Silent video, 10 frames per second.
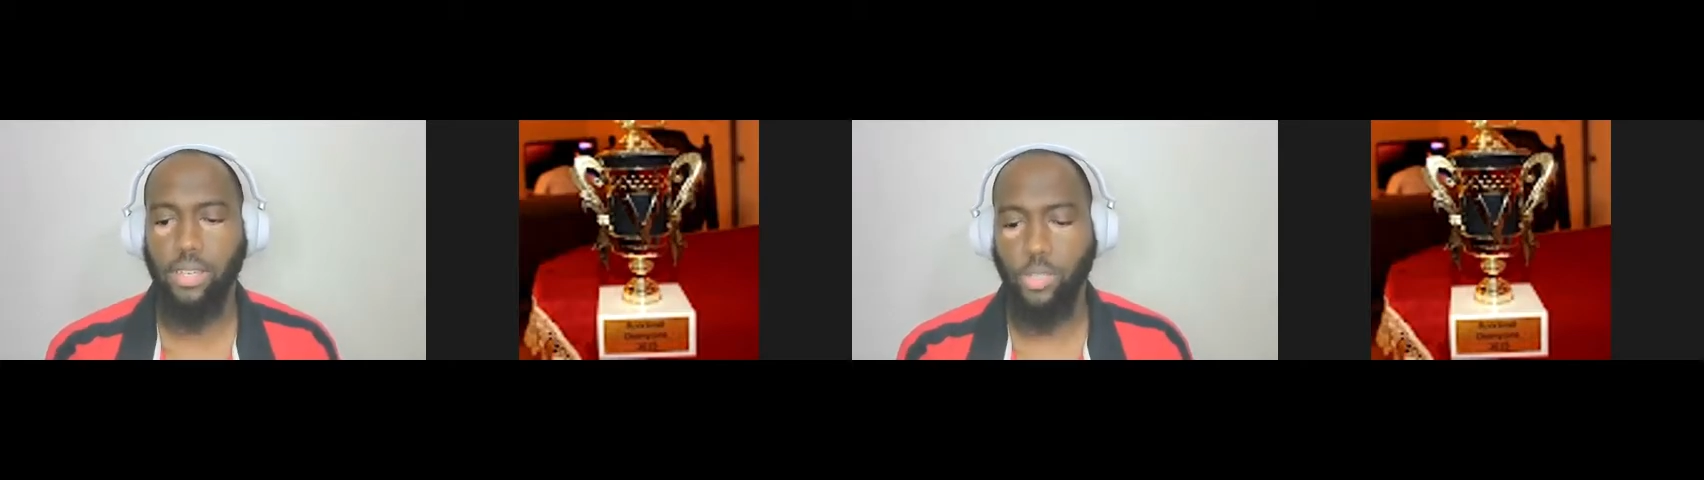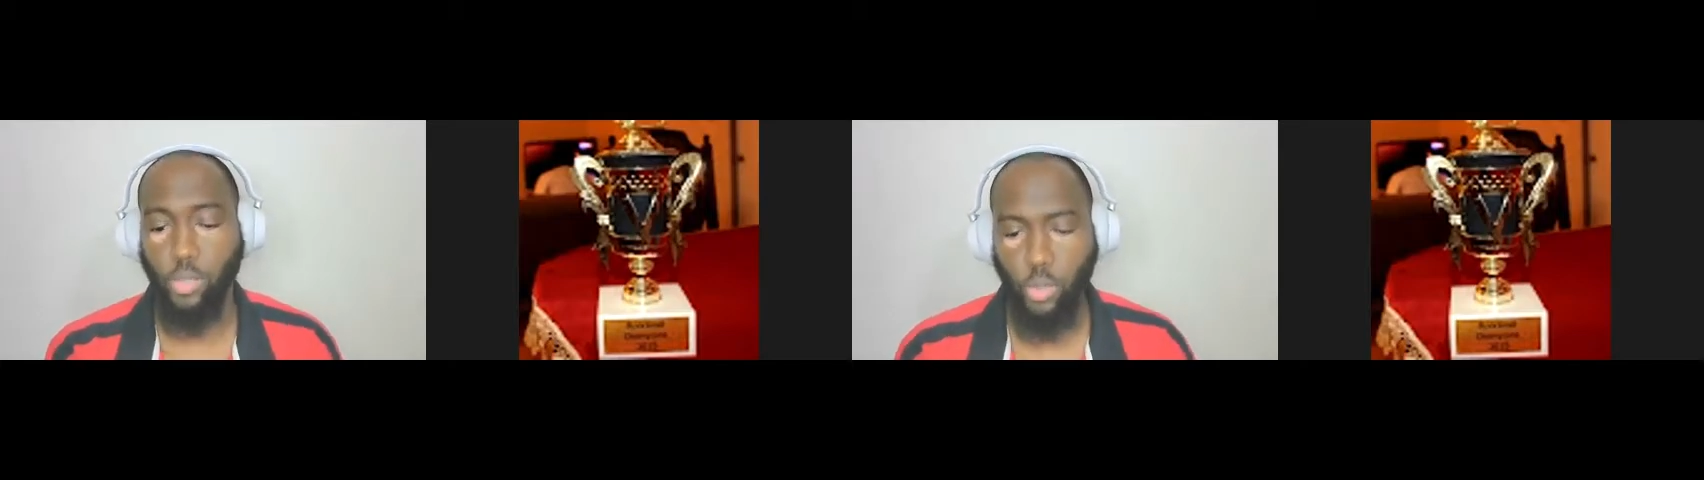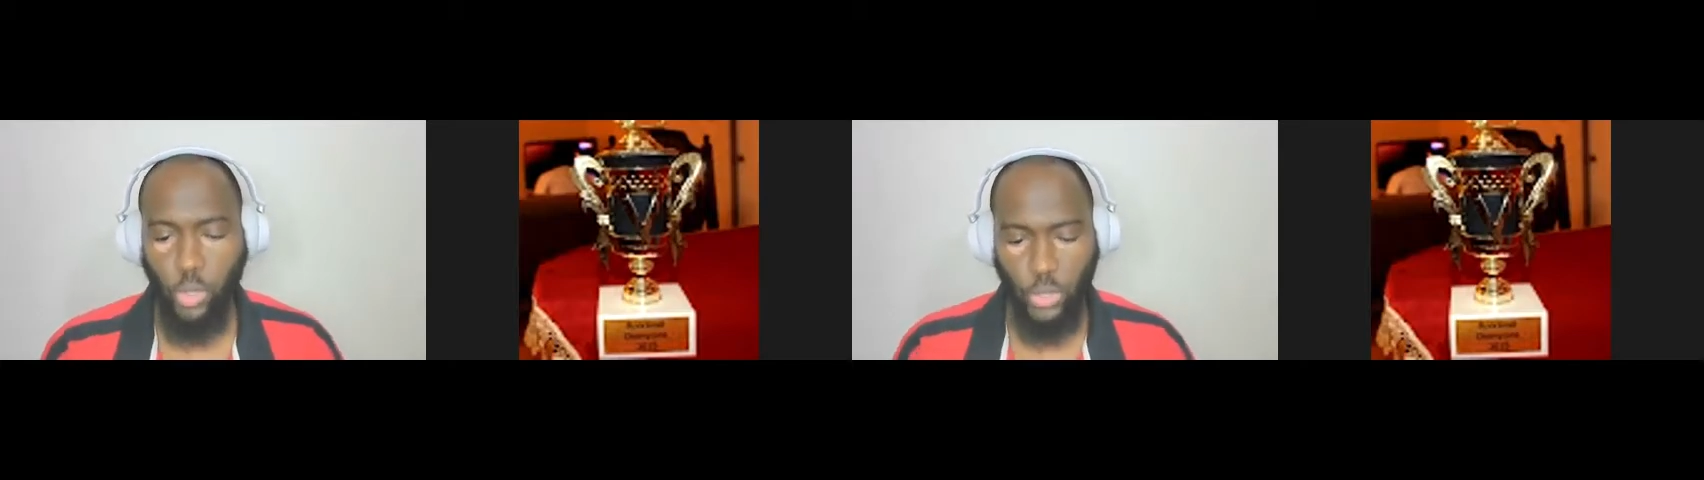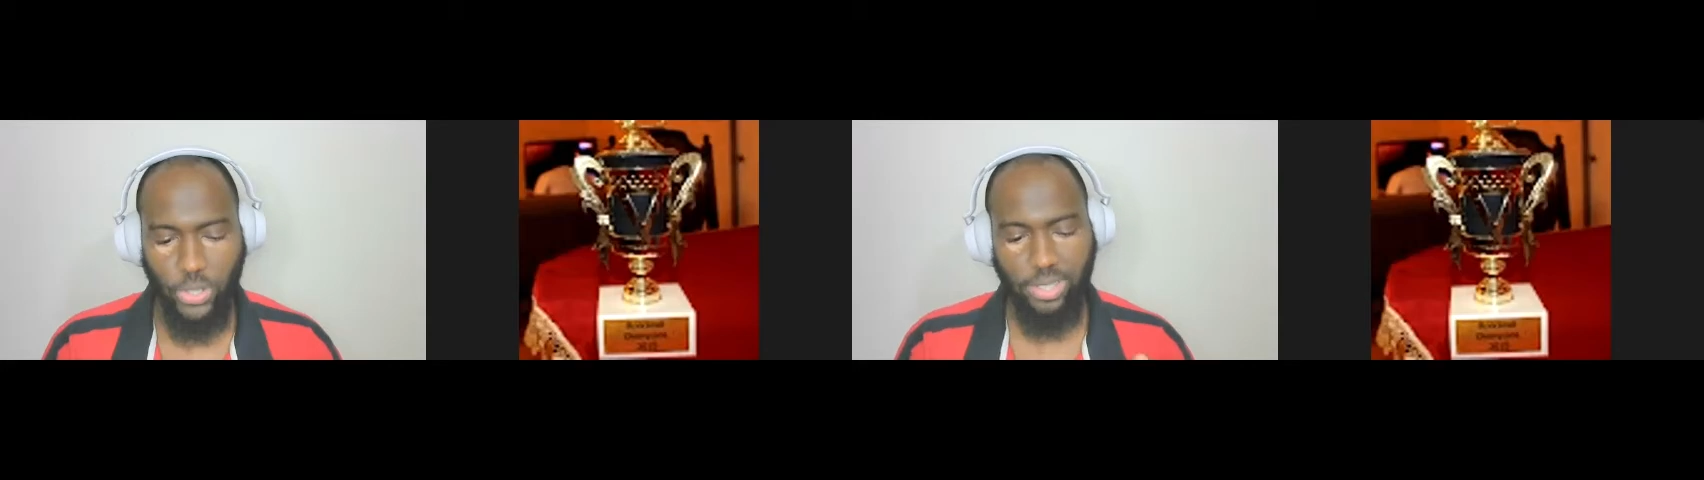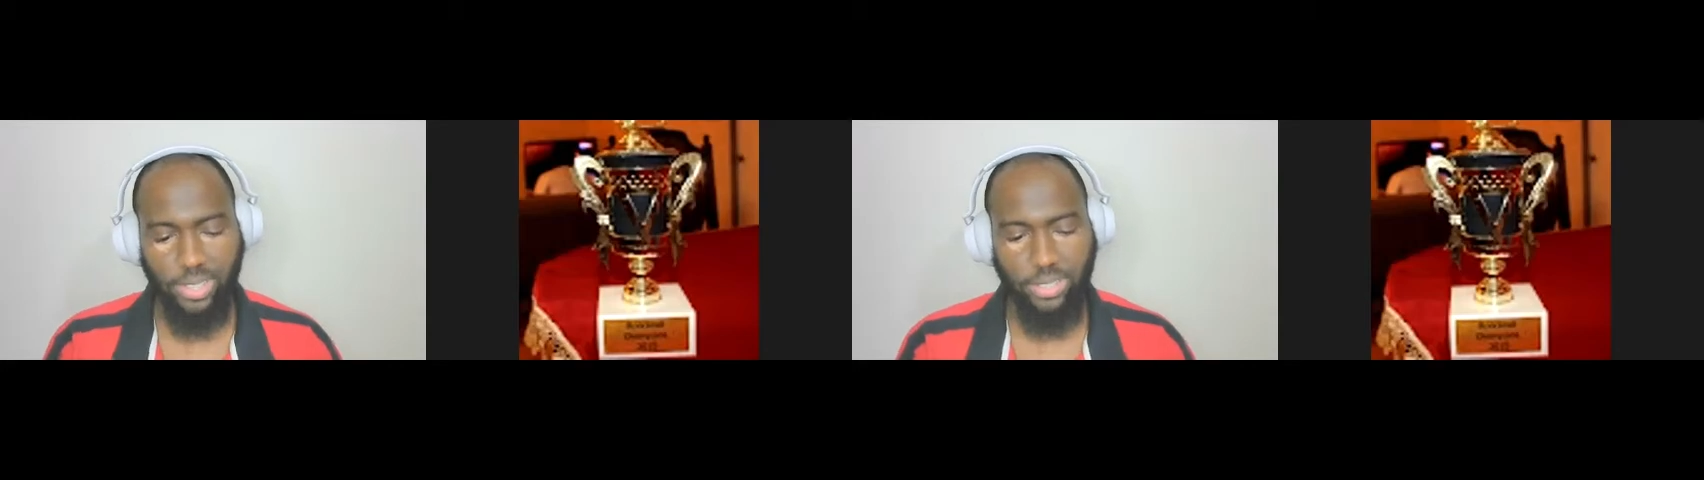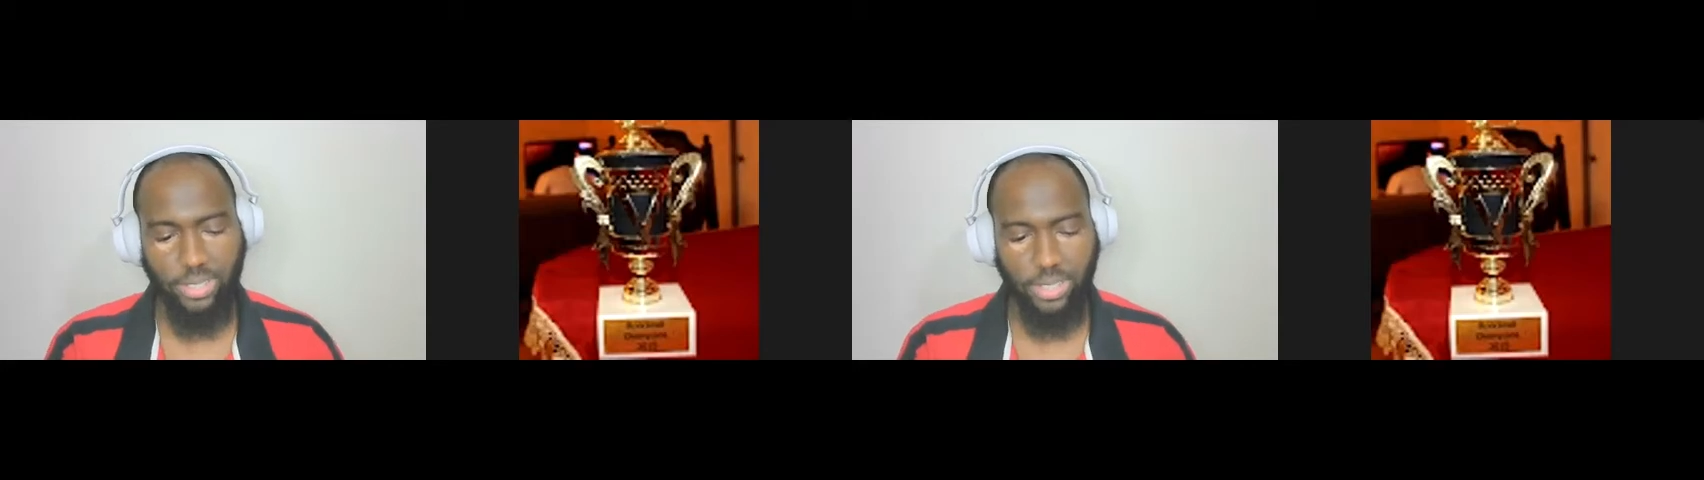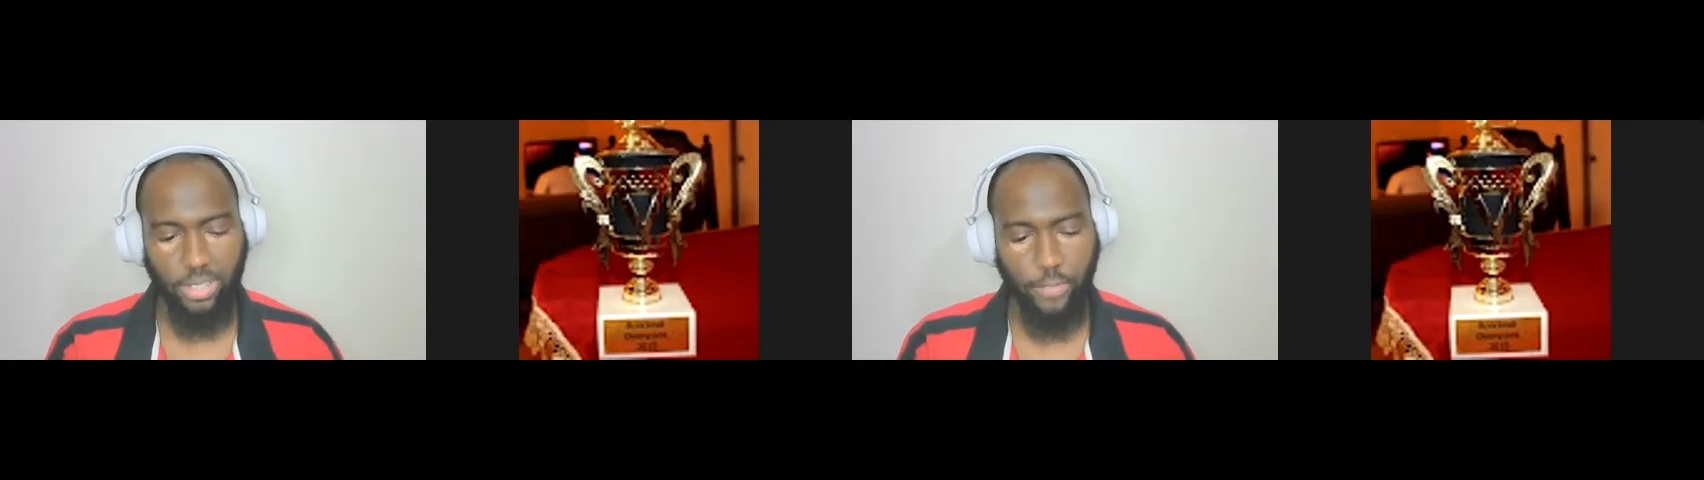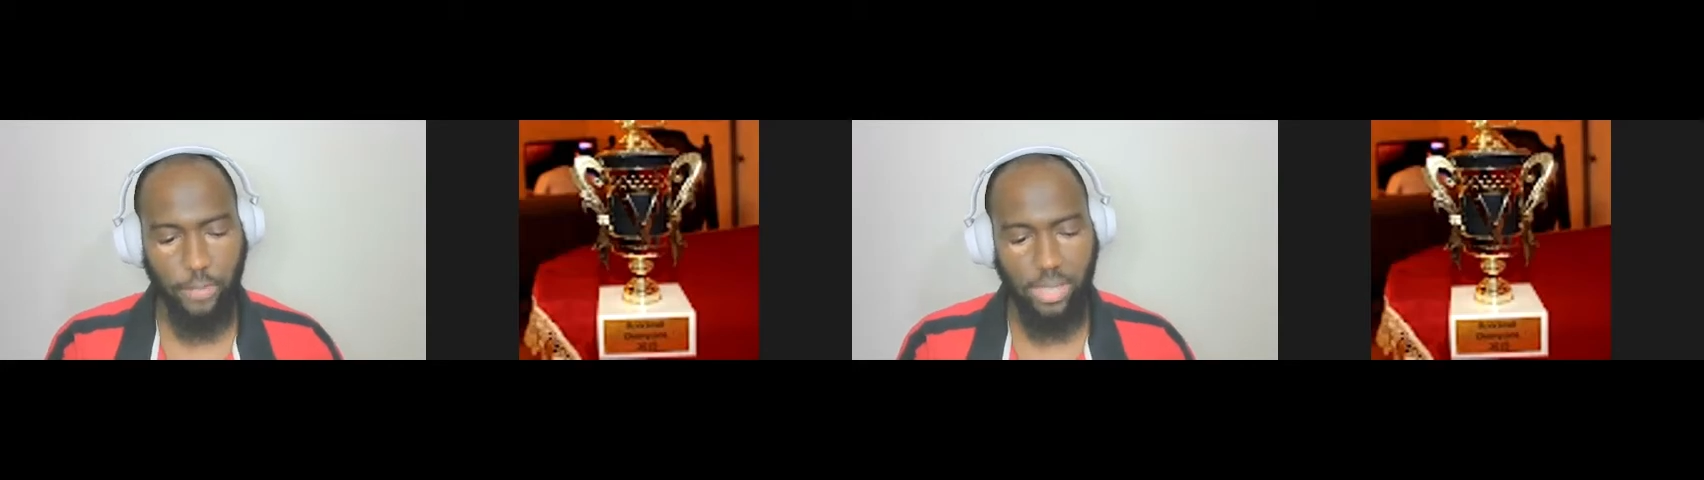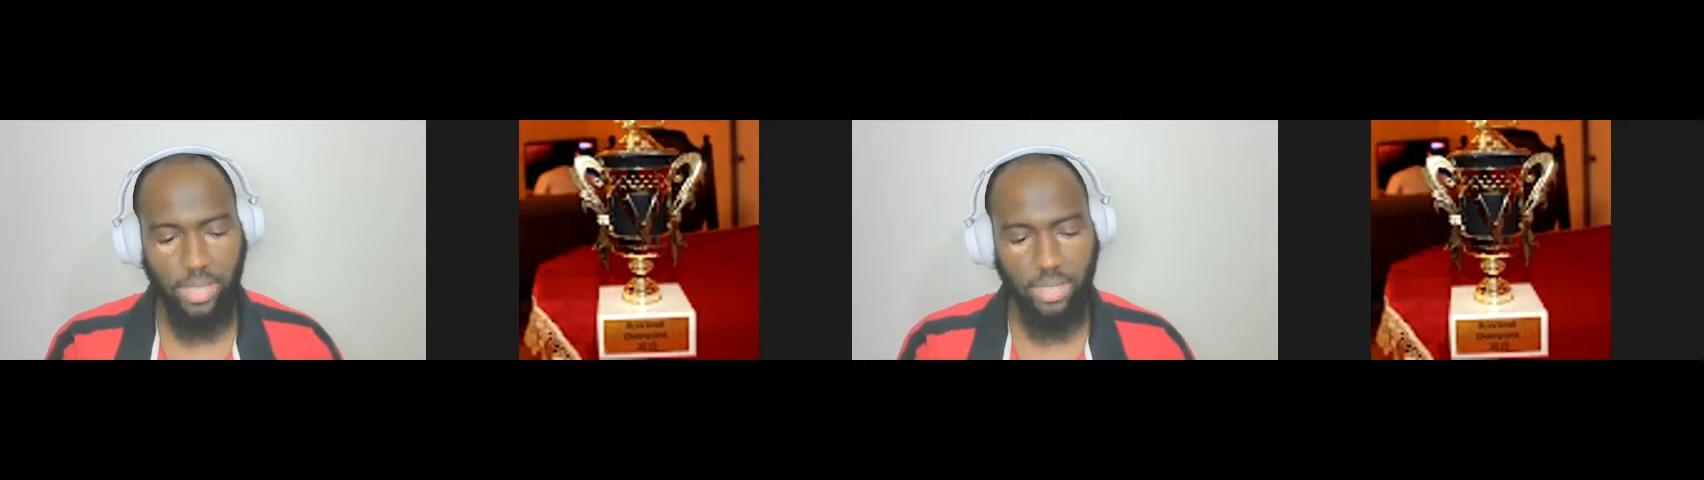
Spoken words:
So Nuno is literally, for me,